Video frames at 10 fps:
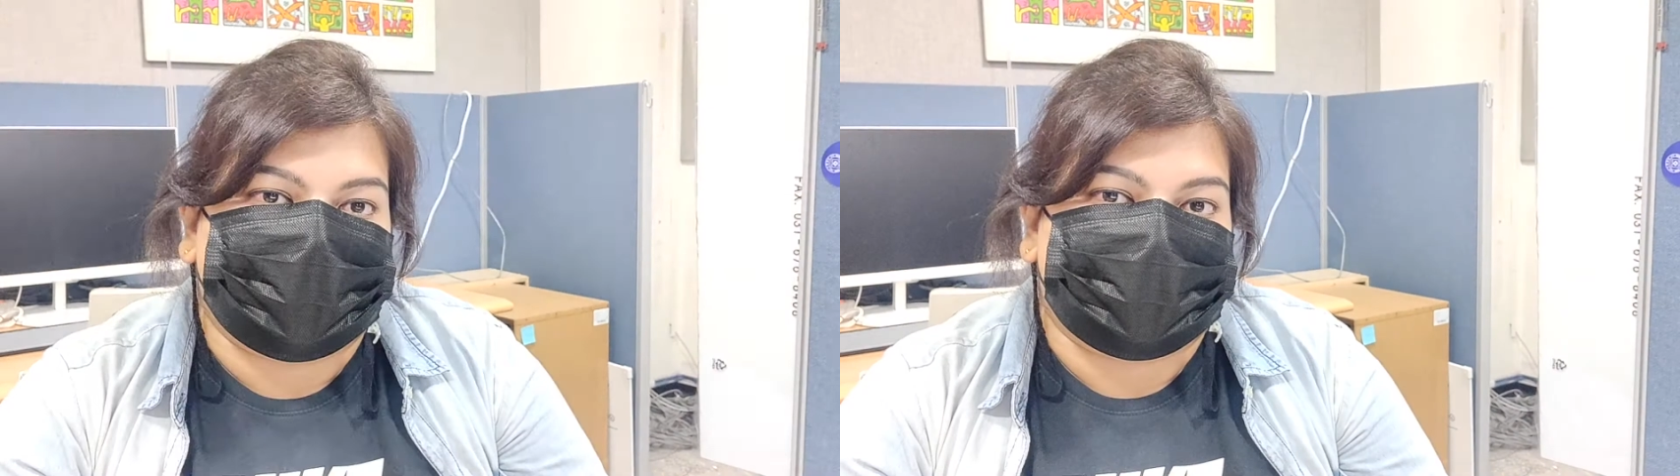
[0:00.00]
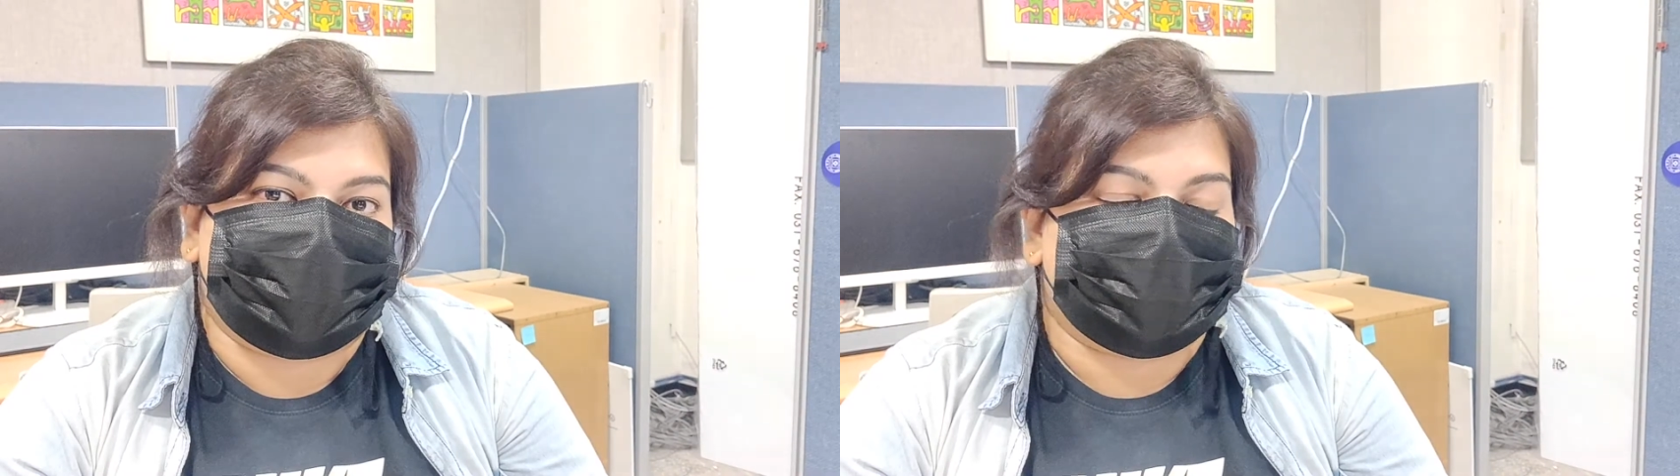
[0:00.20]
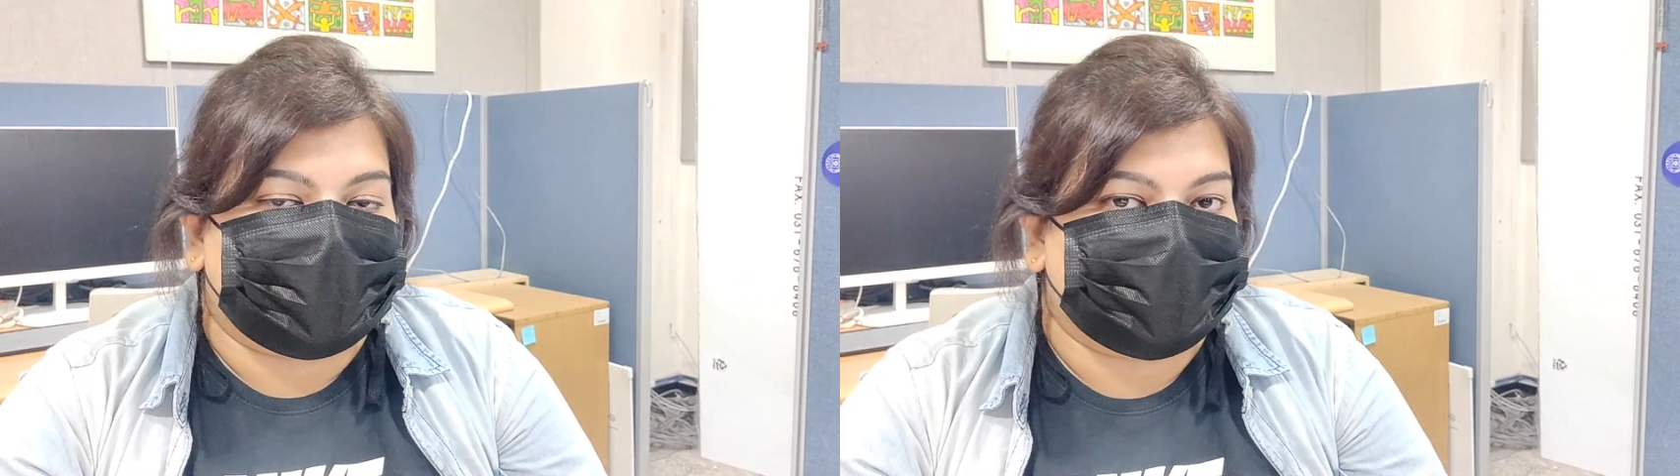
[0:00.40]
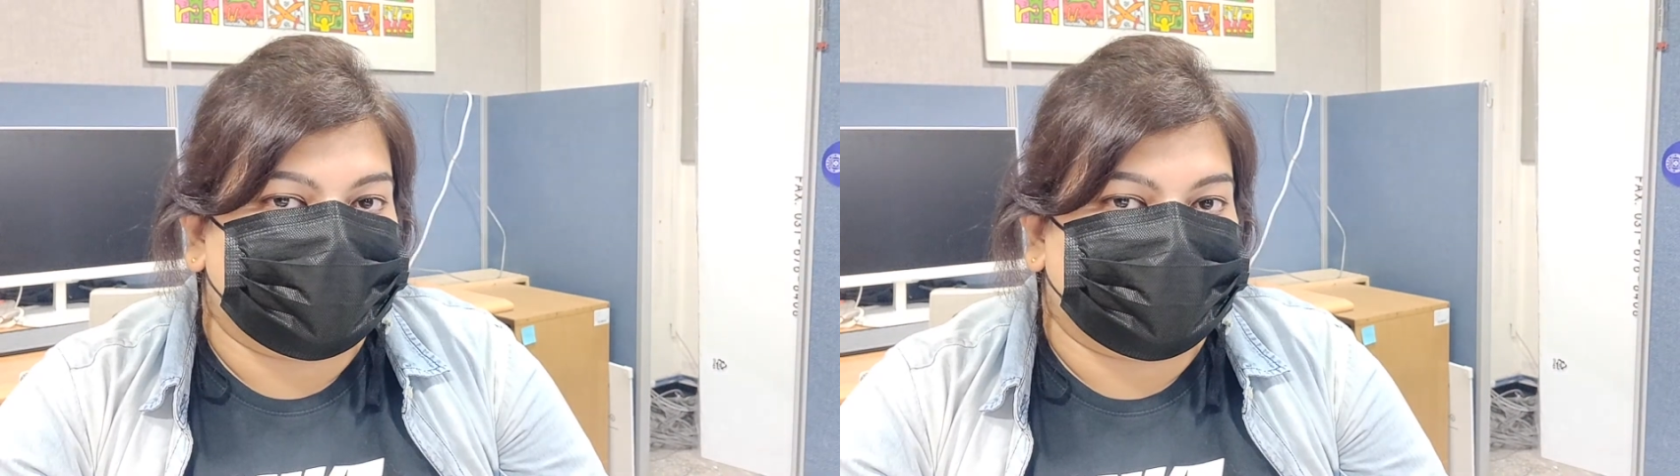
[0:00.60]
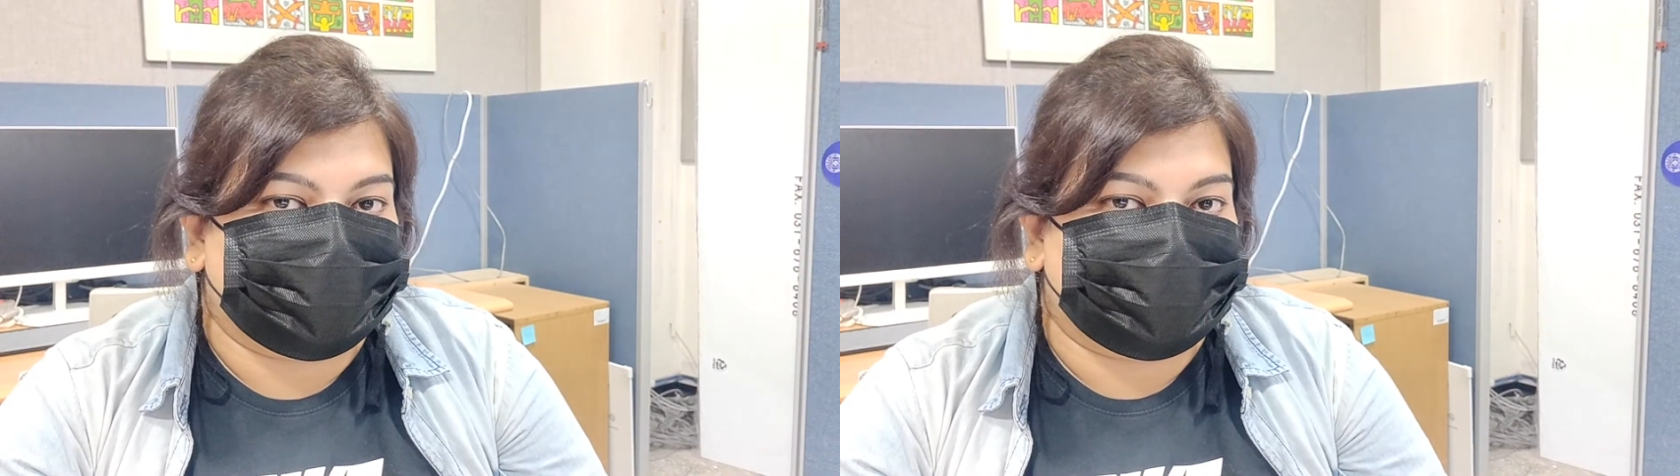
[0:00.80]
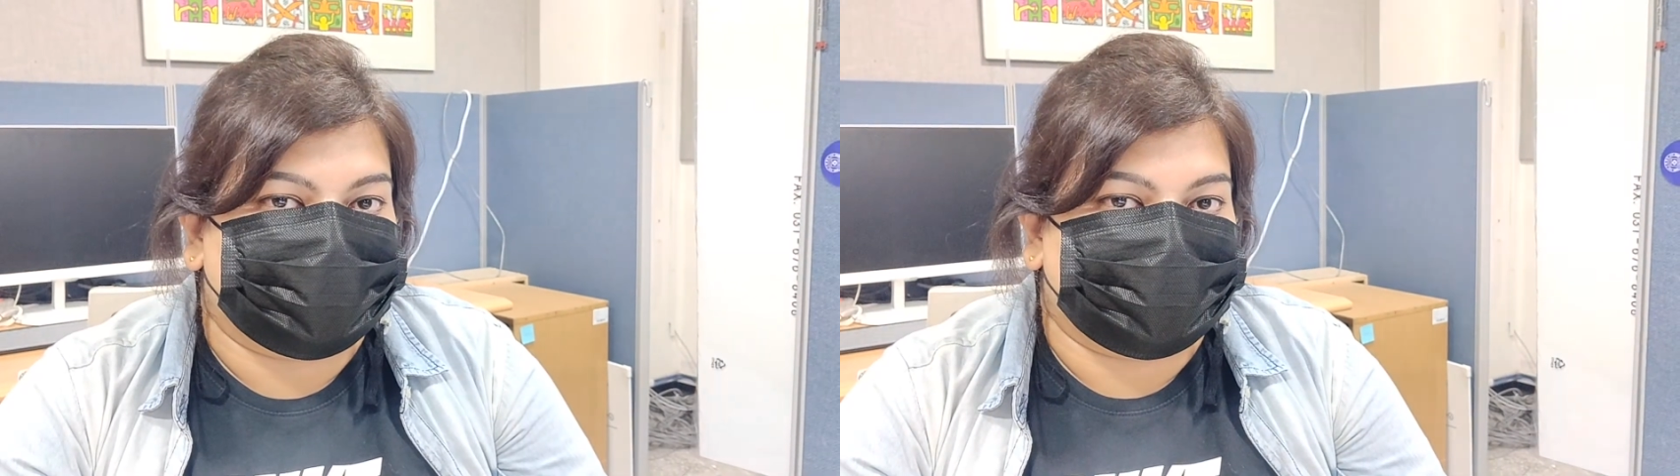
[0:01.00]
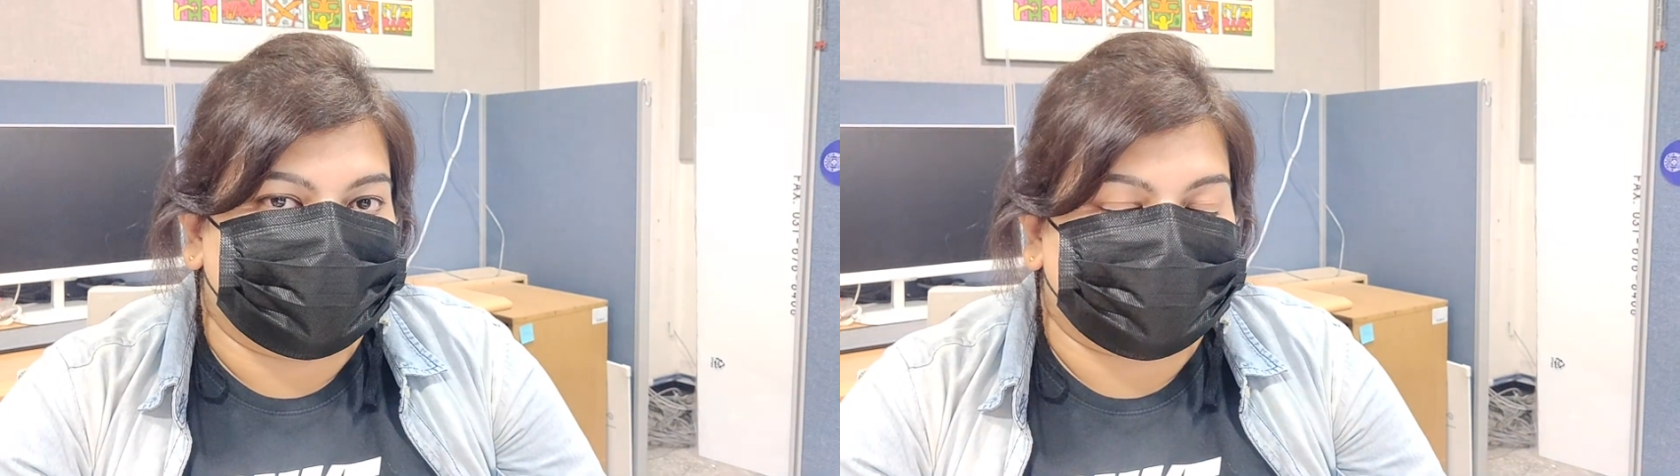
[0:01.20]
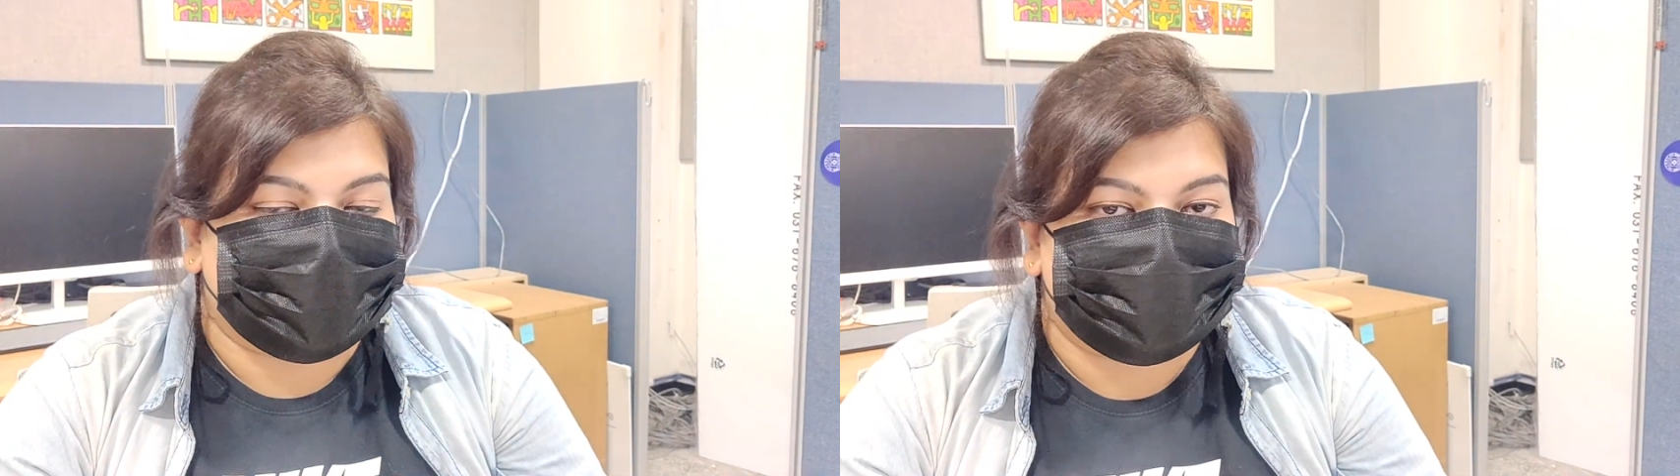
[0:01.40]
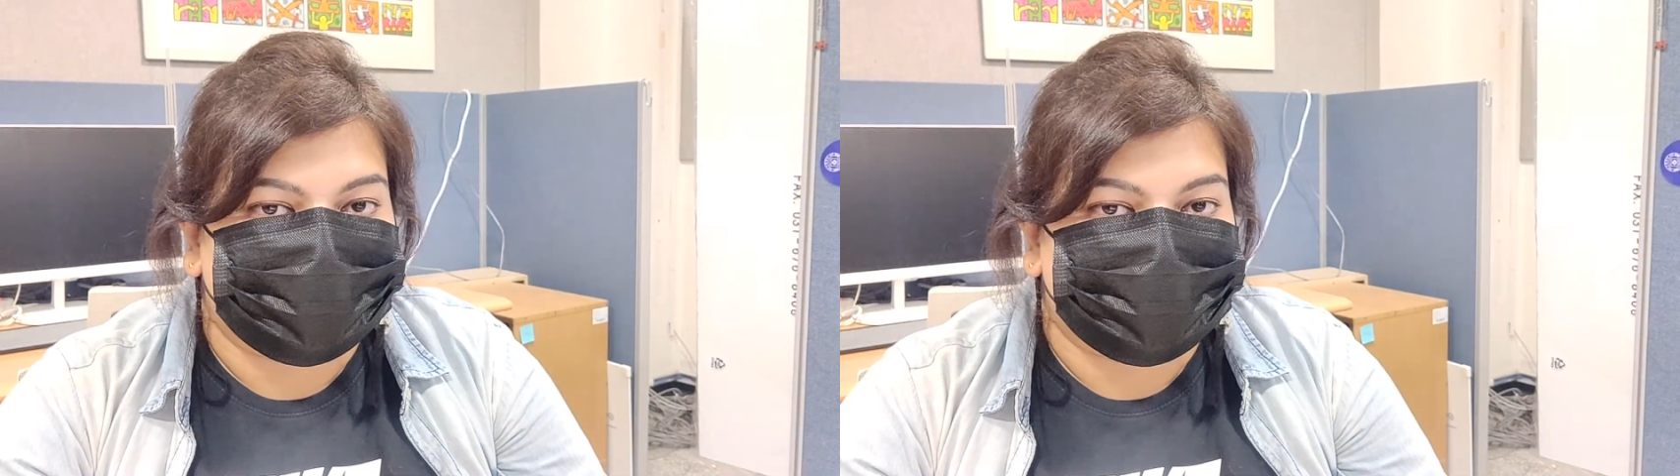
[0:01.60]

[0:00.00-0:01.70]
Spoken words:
This kind of a job